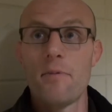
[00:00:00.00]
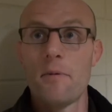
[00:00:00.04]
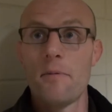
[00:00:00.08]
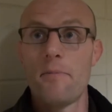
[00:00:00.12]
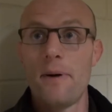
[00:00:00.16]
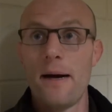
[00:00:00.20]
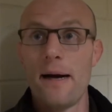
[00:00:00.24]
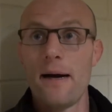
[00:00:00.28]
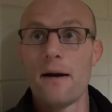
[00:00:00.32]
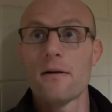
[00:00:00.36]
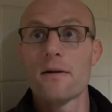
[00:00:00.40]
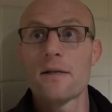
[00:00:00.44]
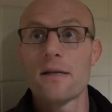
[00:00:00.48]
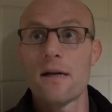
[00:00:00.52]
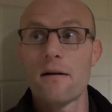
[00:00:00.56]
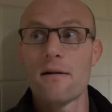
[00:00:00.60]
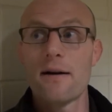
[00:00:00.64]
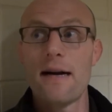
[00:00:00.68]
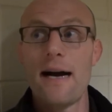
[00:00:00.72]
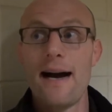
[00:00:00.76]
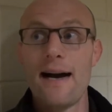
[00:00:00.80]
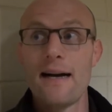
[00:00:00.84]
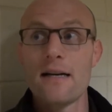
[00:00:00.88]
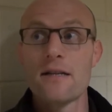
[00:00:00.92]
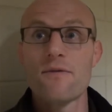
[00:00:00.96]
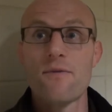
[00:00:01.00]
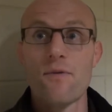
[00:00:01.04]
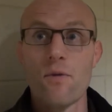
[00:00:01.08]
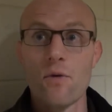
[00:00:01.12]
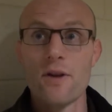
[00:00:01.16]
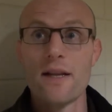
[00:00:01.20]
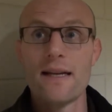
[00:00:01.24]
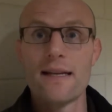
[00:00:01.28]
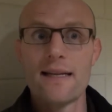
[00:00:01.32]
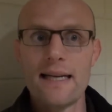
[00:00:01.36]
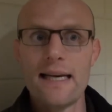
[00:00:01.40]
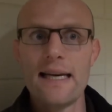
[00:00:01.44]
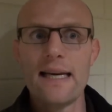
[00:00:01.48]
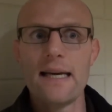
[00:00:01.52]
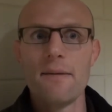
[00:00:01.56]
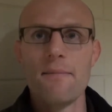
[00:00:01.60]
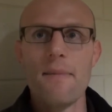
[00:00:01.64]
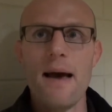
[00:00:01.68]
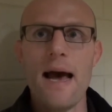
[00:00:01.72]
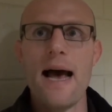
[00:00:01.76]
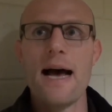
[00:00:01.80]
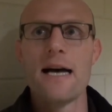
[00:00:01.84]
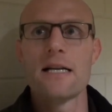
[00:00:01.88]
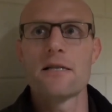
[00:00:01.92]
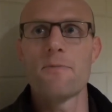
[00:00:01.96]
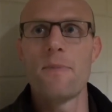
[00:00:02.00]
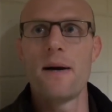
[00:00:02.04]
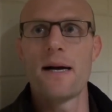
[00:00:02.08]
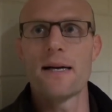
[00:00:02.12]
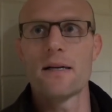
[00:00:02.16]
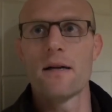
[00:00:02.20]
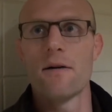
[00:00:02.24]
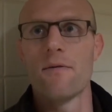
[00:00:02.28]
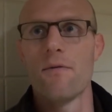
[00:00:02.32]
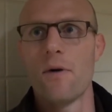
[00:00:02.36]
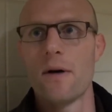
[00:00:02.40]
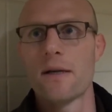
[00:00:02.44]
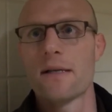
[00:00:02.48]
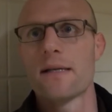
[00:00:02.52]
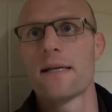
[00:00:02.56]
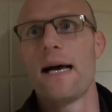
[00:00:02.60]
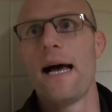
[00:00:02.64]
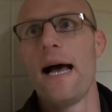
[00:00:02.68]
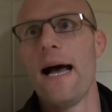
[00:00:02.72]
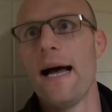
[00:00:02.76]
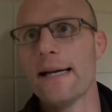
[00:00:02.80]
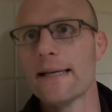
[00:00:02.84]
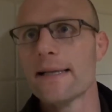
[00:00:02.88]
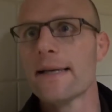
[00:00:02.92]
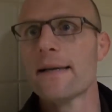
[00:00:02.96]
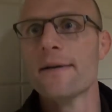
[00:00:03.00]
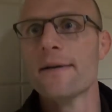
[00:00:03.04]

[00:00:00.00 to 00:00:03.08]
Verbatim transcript: prepares our guys for the team aspect of what's ahead.